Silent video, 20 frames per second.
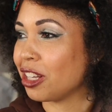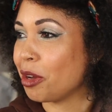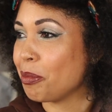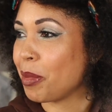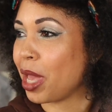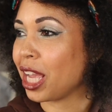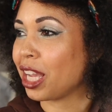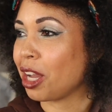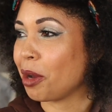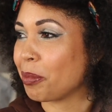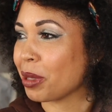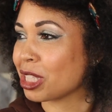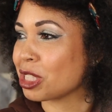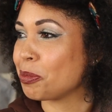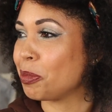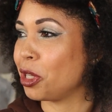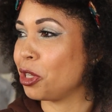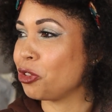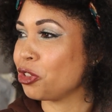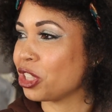a makeup
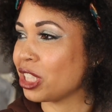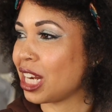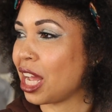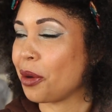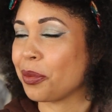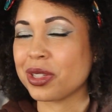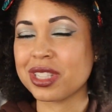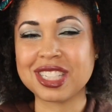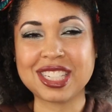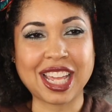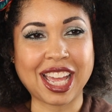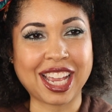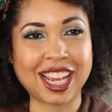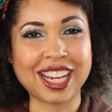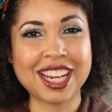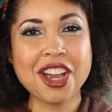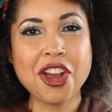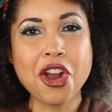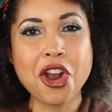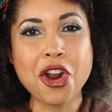explosion, I would say,